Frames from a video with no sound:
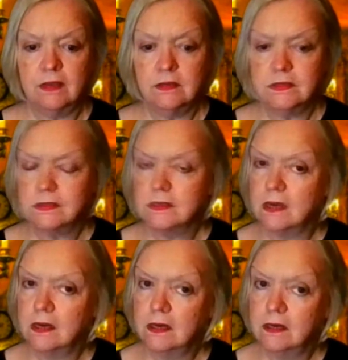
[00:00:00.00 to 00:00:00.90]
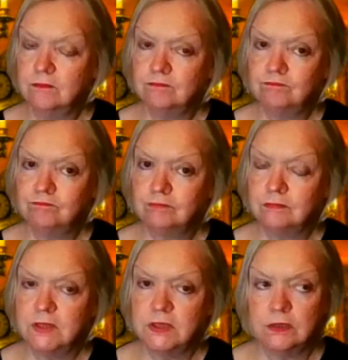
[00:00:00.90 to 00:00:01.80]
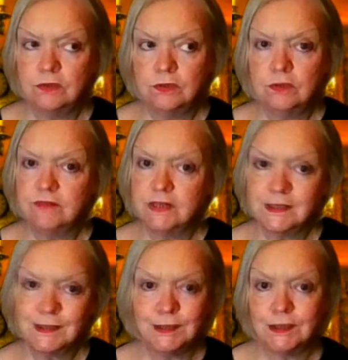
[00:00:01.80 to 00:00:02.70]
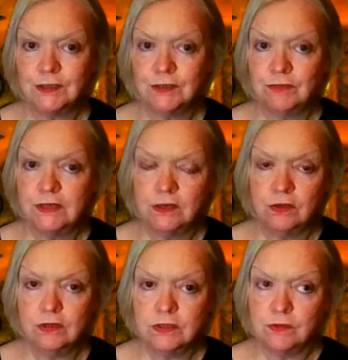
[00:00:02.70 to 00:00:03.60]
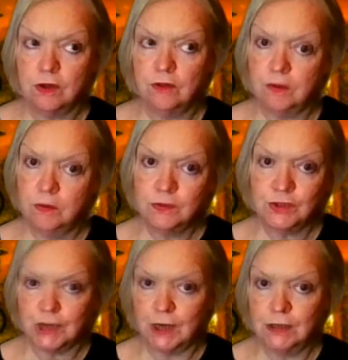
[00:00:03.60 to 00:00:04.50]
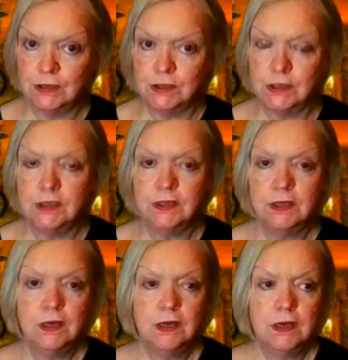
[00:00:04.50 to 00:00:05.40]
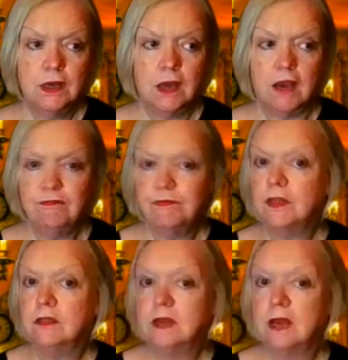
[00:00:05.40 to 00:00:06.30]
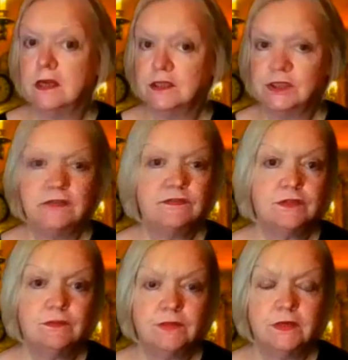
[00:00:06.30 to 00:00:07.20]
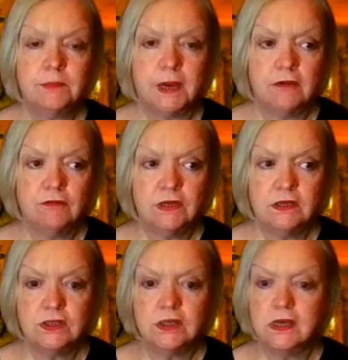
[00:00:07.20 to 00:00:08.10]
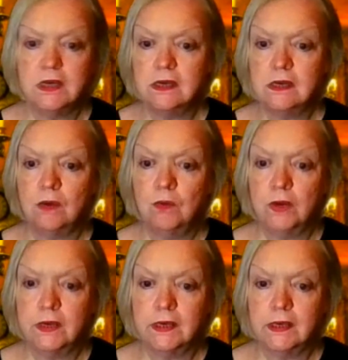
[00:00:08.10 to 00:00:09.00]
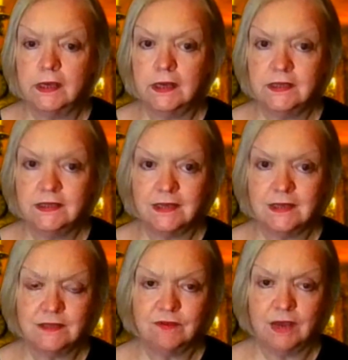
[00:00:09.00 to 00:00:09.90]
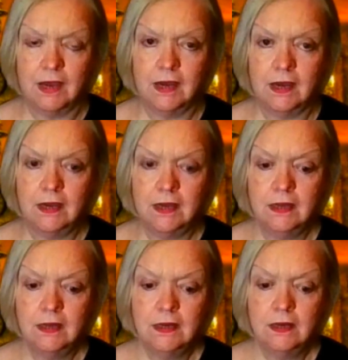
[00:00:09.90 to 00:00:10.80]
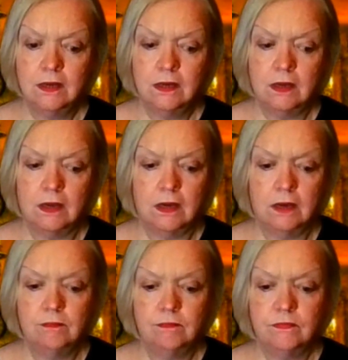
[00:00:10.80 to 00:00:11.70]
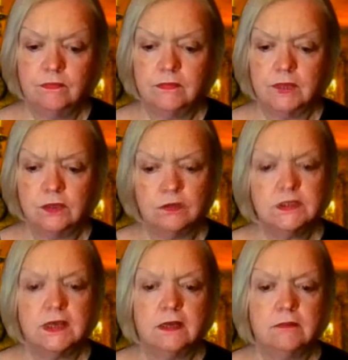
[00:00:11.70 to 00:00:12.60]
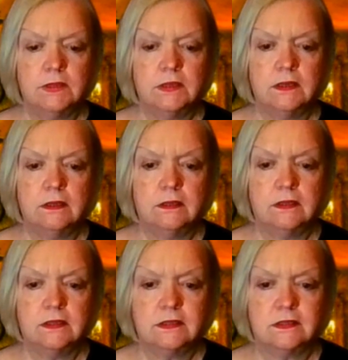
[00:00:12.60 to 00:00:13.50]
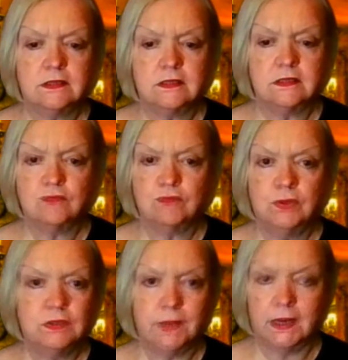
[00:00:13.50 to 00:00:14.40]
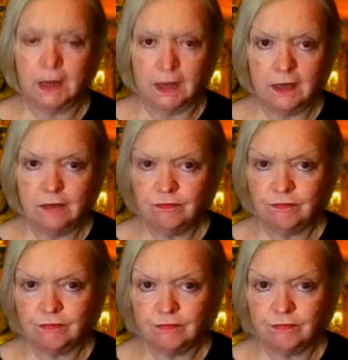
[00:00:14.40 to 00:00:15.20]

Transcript: that um, you know, university degree course, although it was challenging. I felt I'd achieved something by reaching working in intensive care. Um, and you're telling me this this has ruined my life.